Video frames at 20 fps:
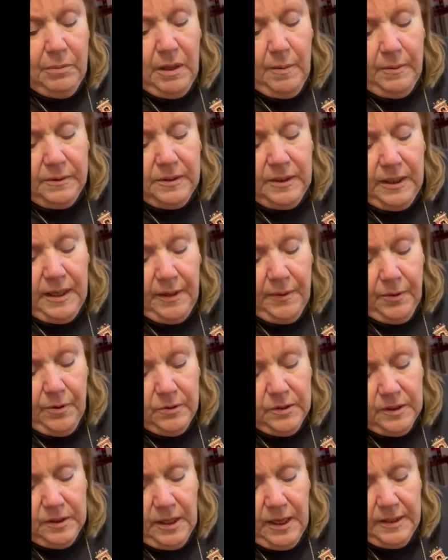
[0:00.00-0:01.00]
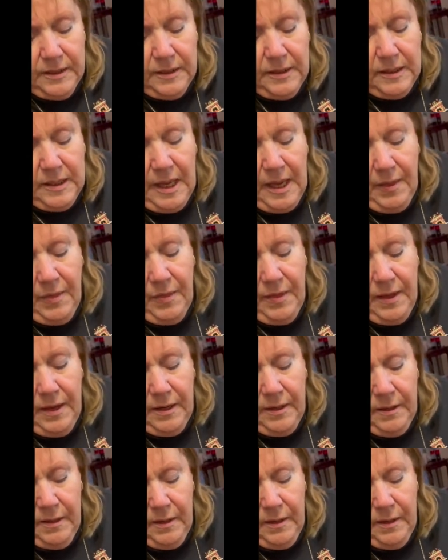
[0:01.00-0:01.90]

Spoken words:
able to get those slices that thin.